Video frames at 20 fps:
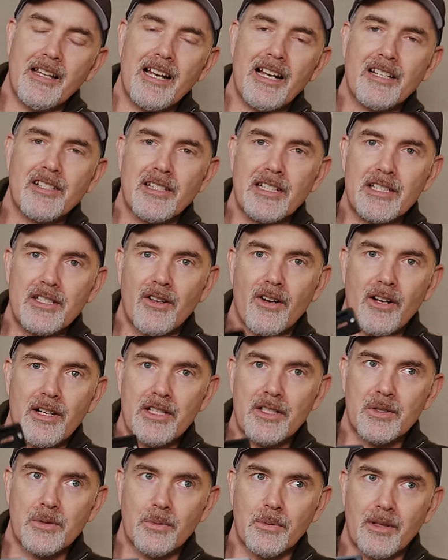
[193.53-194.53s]
that actually
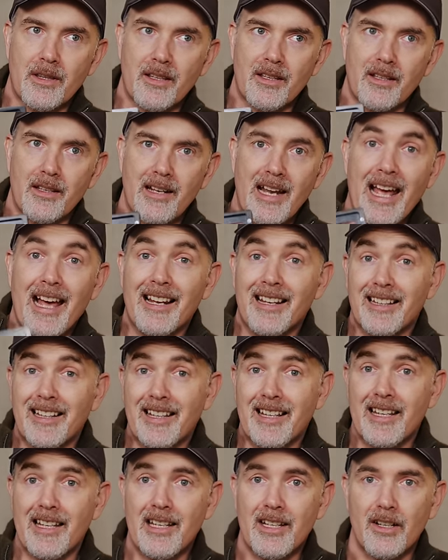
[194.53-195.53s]
tightens with an Allen
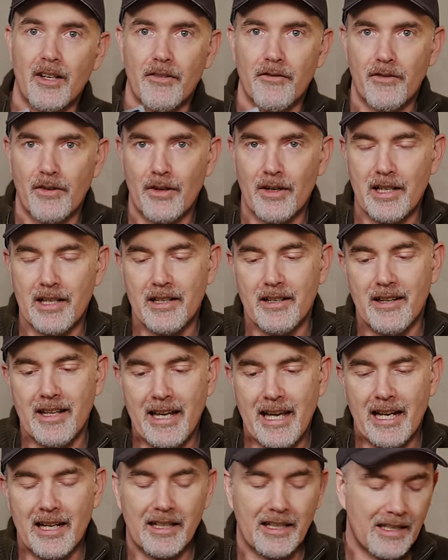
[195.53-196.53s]
key. I find
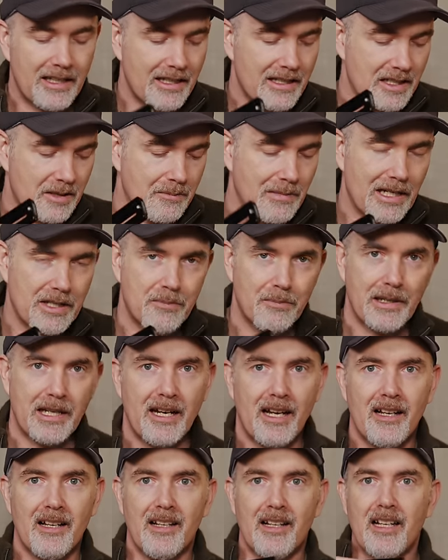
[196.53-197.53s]
the Allen key is much
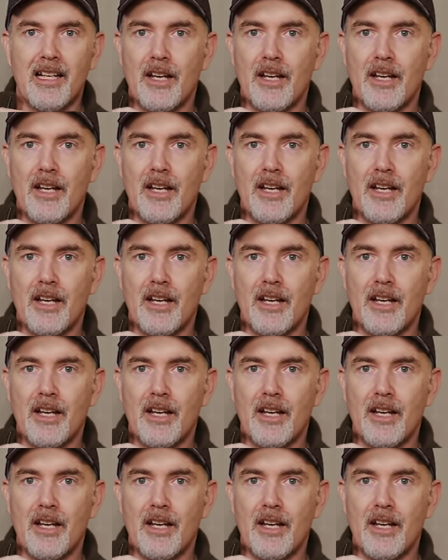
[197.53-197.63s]
better.